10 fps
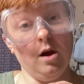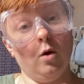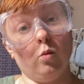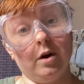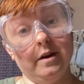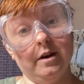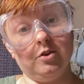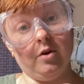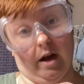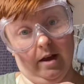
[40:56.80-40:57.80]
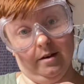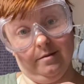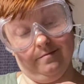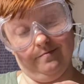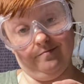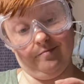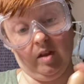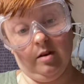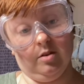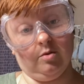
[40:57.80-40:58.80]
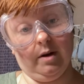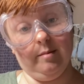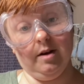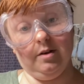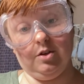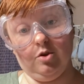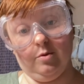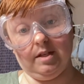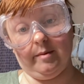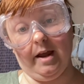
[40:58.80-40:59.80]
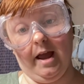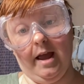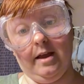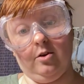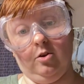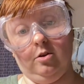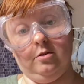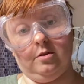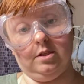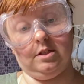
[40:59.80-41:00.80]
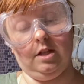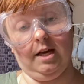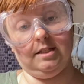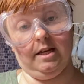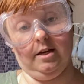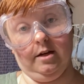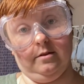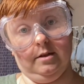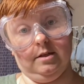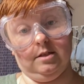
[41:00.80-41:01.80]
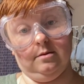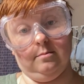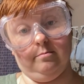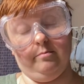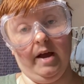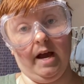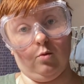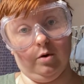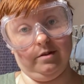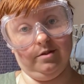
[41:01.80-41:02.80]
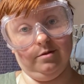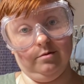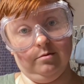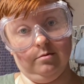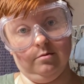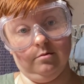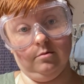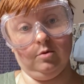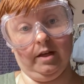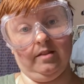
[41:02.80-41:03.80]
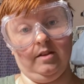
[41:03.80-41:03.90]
We're going to try it. So what I'm going to do is I'm going to angle the slots I cut in this backwards. Like